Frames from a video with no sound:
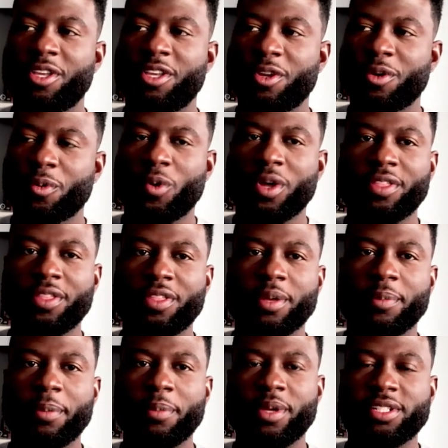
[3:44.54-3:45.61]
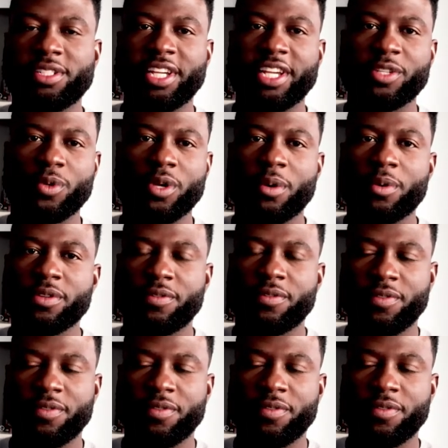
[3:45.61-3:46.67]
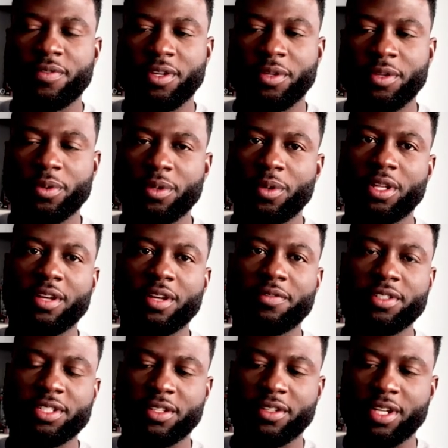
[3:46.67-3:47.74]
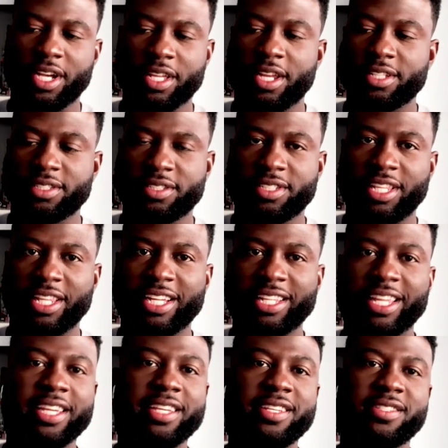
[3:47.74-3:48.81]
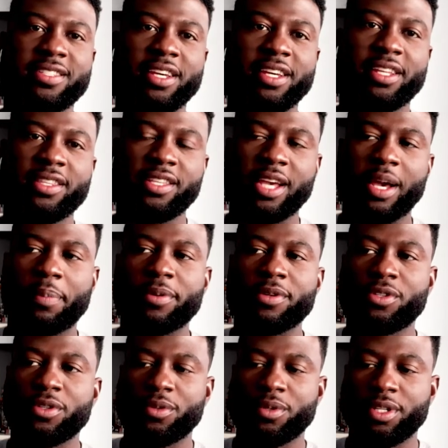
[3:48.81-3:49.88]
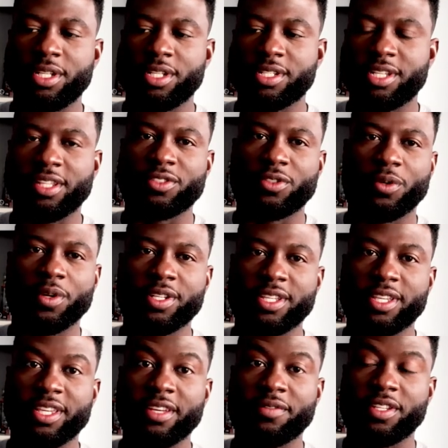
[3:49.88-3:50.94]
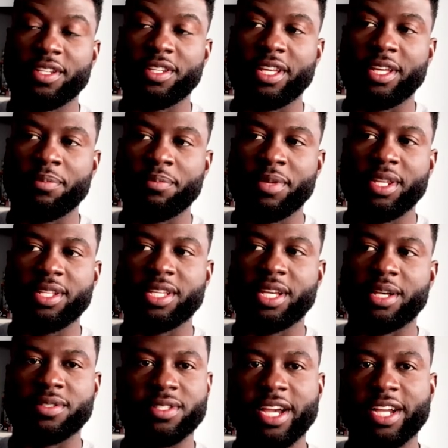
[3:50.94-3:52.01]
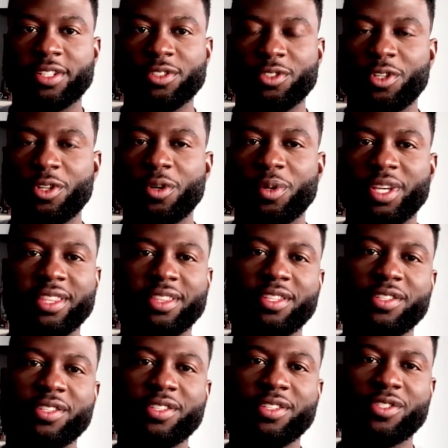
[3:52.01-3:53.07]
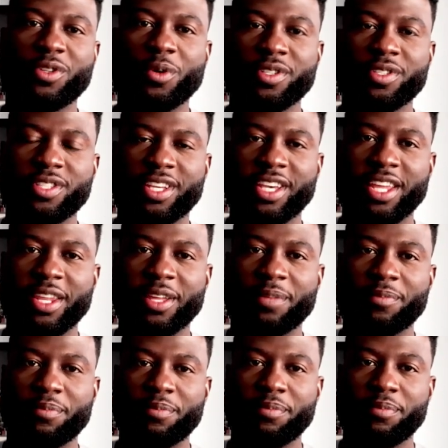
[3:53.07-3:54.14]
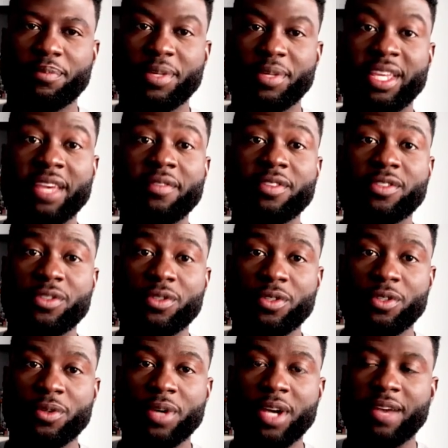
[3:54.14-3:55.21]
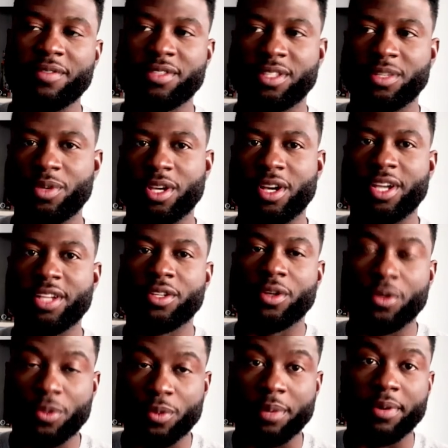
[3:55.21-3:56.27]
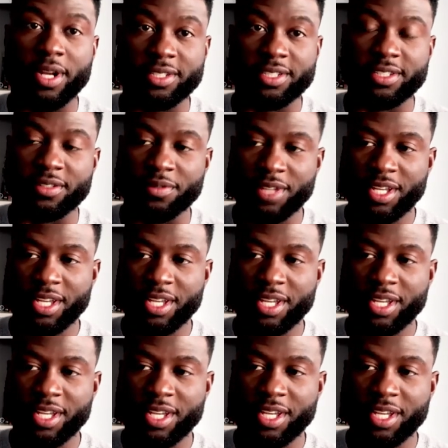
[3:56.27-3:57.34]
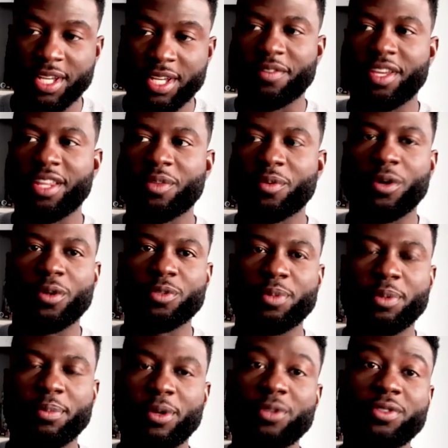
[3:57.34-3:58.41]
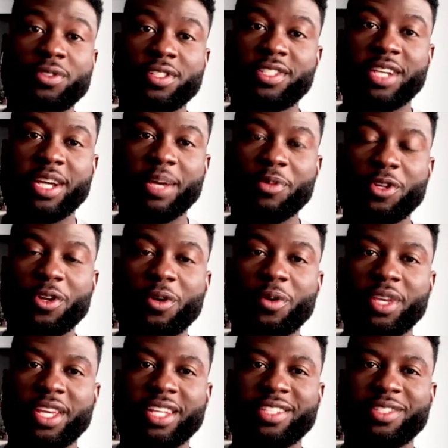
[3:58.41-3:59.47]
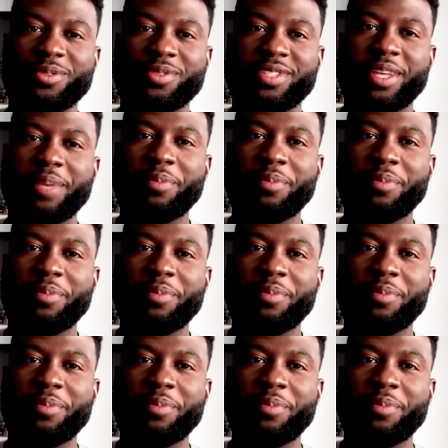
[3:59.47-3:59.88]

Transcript: you know, one thing about me and Jay is we always feed really well off each other. And I can honestly say, like, like he said, the opportunity to tell a story, it's a gift. And and many times as actors, you don't get these stories to kind of be given to you. Obviously, we all had to go through our process of of getting the roles, but most of the time you don't get to step